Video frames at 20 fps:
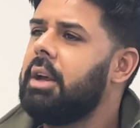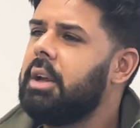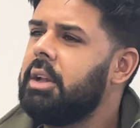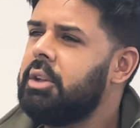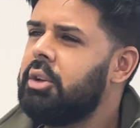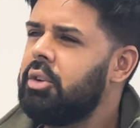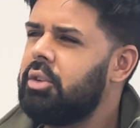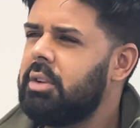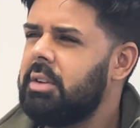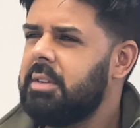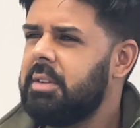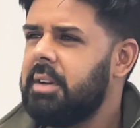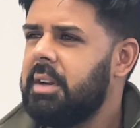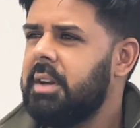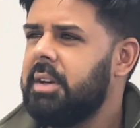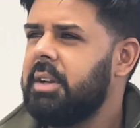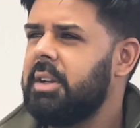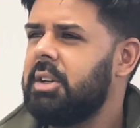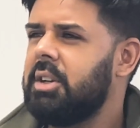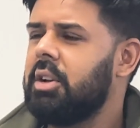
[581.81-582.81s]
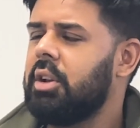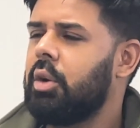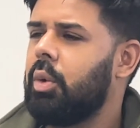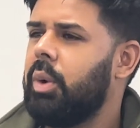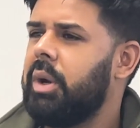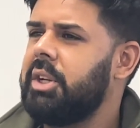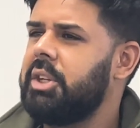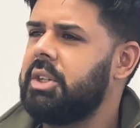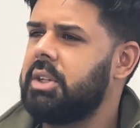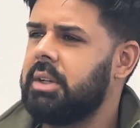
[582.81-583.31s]
Just as an additional
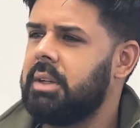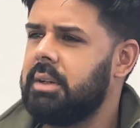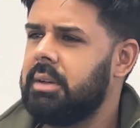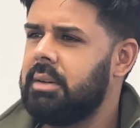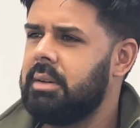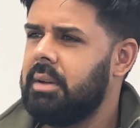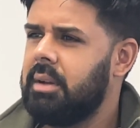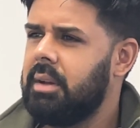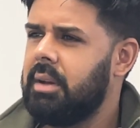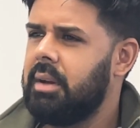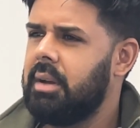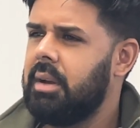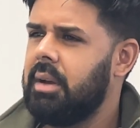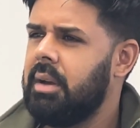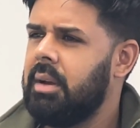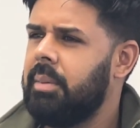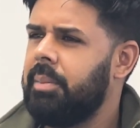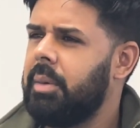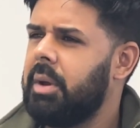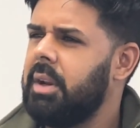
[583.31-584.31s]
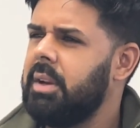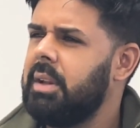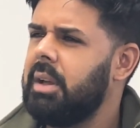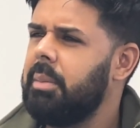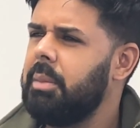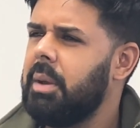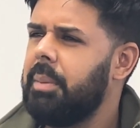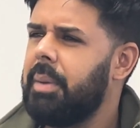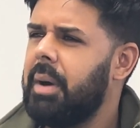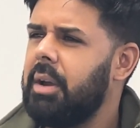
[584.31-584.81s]
question, can you tell
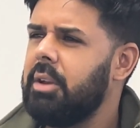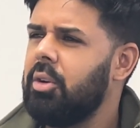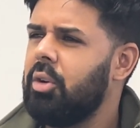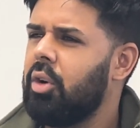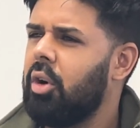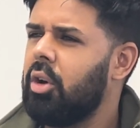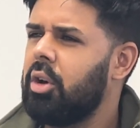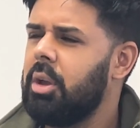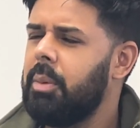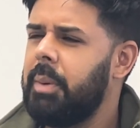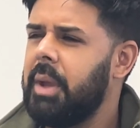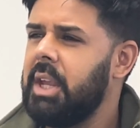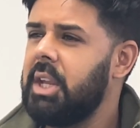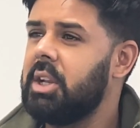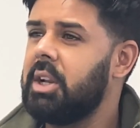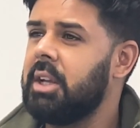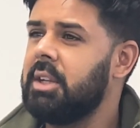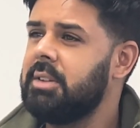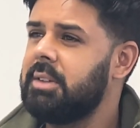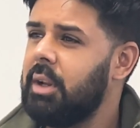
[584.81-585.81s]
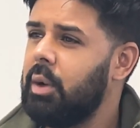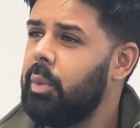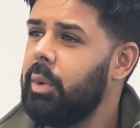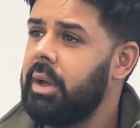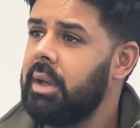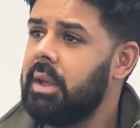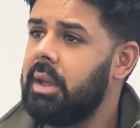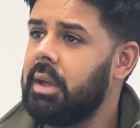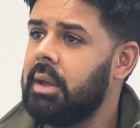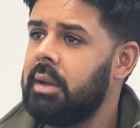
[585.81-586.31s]
me about your occupation? Are you still
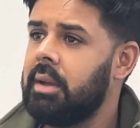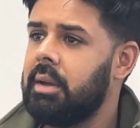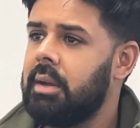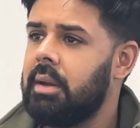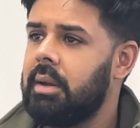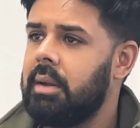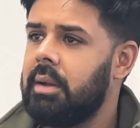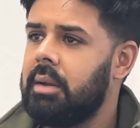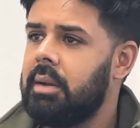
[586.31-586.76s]
working?